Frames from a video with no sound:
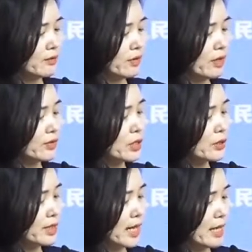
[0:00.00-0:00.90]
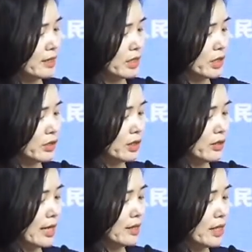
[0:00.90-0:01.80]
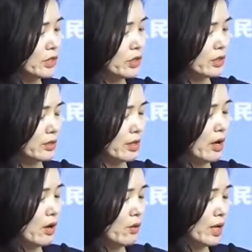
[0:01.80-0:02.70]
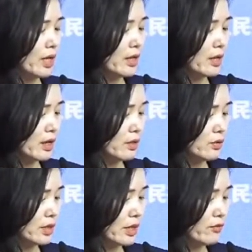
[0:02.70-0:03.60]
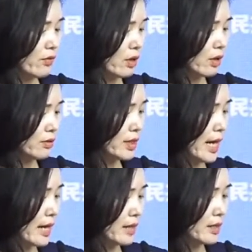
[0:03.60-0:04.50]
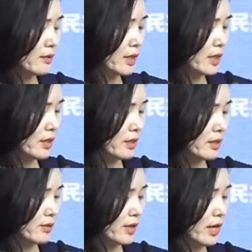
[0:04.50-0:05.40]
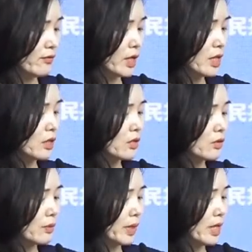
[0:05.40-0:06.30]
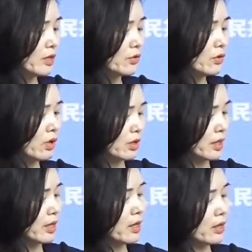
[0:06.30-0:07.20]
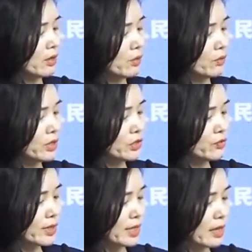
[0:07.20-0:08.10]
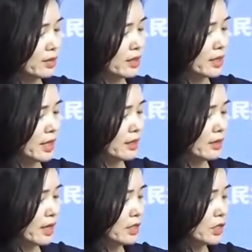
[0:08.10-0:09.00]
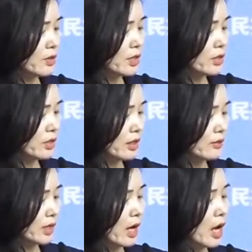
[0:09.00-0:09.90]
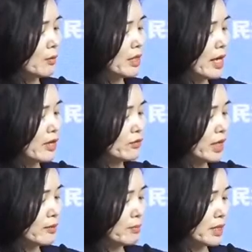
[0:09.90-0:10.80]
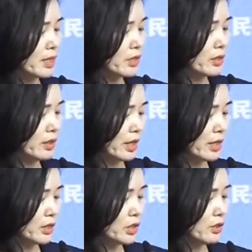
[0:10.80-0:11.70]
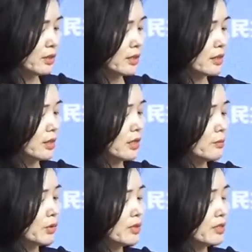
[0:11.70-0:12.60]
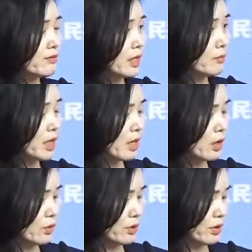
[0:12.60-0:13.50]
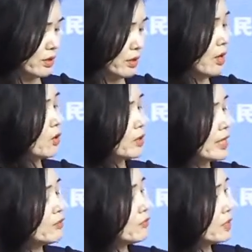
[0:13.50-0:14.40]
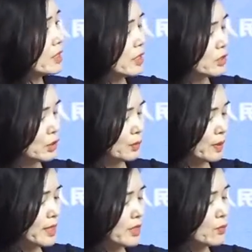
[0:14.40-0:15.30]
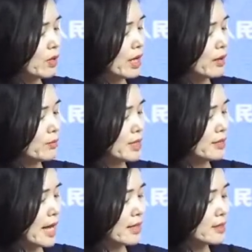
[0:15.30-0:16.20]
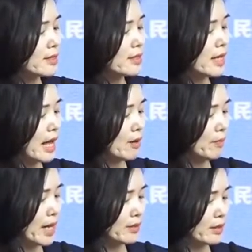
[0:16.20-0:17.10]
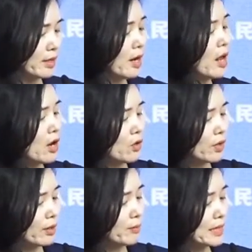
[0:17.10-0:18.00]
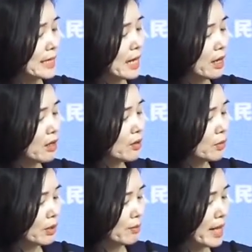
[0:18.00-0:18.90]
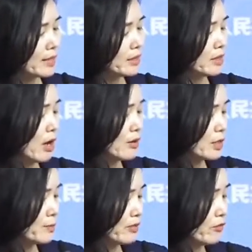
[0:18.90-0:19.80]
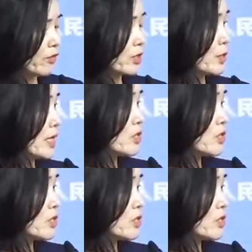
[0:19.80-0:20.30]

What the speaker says: of Sudan to the United Nations, where he closely followed the activities of the African group in New York, which resulted in the integration of the common African position into the Sustainable Development Goals. Without further ado, please welcome His Excellency Ambassador Rahmatullah Mohammed Osman for special